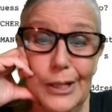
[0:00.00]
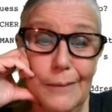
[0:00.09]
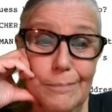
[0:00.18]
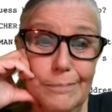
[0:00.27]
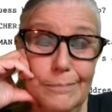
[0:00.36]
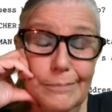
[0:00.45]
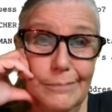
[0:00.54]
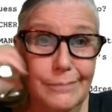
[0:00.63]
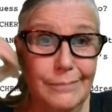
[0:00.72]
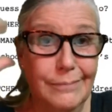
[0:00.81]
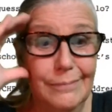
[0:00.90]
got,
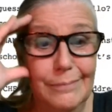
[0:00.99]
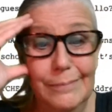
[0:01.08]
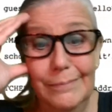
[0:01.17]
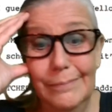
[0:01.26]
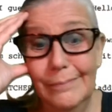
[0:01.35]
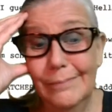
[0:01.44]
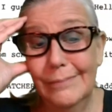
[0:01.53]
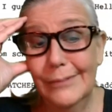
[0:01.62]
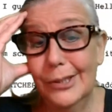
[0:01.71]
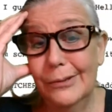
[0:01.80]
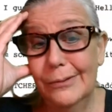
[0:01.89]

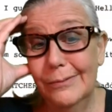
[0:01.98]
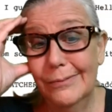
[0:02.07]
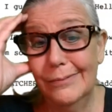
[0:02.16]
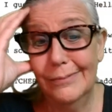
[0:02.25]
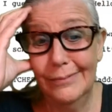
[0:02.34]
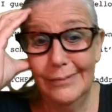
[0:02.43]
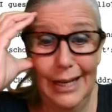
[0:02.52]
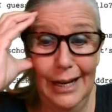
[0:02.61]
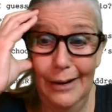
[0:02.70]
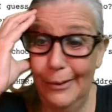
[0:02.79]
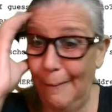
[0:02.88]
you know,
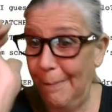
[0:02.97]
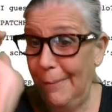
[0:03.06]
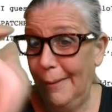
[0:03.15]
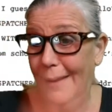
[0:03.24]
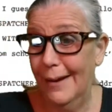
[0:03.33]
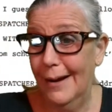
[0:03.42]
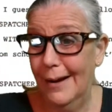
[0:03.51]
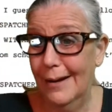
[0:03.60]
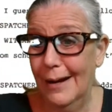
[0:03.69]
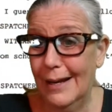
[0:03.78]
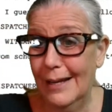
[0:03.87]
I don't know.
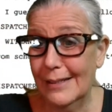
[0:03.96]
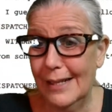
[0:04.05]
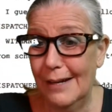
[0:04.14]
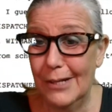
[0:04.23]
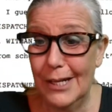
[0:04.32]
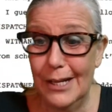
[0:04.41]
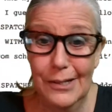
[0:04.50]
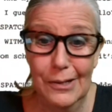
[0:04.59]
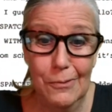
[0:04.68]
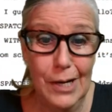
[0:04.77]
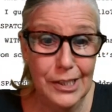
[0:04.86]
I, I can't say what I
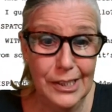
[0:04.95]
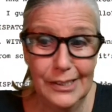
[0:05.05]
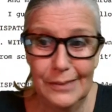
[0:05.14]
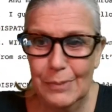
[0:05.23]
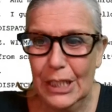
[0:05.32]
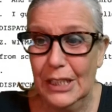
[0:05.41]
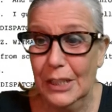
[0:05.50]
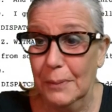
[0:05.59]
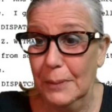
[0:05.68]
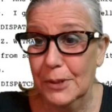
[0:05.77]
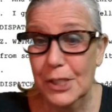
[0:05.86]
know why she's picking the
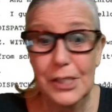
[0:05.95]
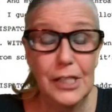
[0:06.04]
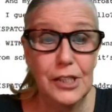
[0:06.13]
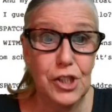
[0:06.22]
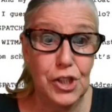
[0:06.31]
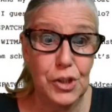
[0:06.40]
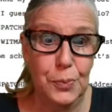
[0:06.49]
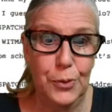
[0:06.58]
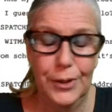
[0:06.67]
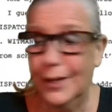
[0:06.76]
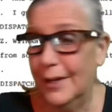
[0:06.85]
people she does to
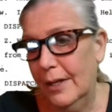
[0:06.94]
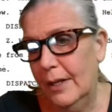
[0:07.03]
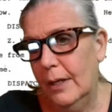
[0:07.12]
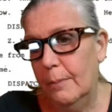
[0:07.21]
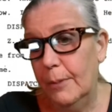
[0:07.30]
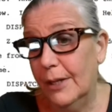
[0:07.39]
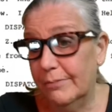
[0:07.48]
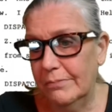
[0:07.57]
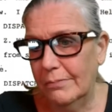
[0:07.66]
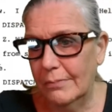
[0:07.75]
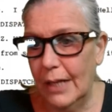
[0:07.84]
support, but
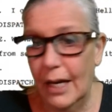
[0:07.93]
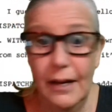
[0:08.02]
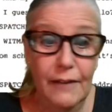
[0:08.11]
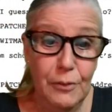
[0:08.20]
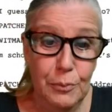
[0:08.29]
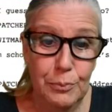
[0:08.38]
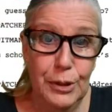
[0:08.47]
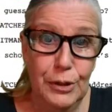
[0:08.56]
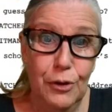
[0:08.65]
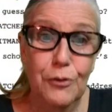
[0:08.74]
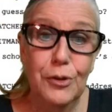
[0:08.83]
I haven't
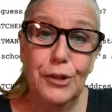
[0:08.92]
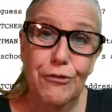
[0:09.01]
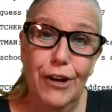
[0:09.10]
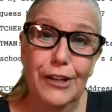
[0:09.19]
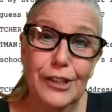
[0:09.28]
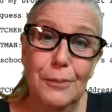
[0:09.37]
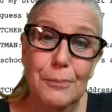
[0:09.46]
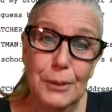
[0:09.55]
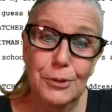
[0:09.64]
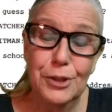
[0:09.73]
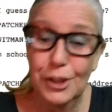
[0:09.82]
been overly fond of the
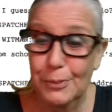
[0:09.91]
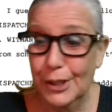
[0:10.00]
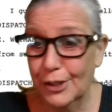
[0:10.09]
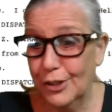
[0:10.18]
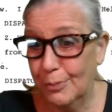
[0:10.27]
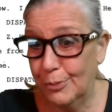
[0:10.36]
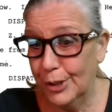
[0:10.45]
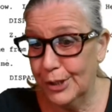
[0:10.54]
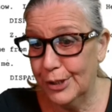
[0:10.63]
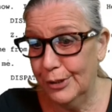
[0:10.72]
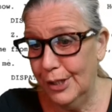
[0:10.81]
people she's picked to
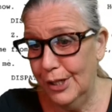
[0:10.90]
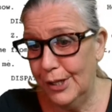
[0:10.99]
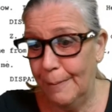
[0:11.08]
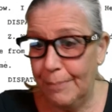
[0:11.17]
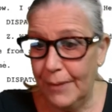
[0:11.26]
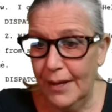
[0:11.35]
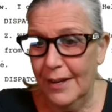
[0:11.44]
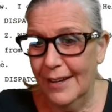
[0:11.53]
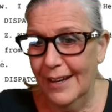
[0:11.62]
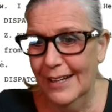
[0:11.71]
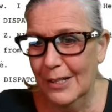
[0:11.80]
support. So there you
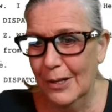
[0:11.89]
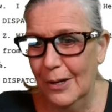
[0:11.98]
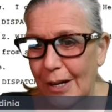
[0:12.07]
go.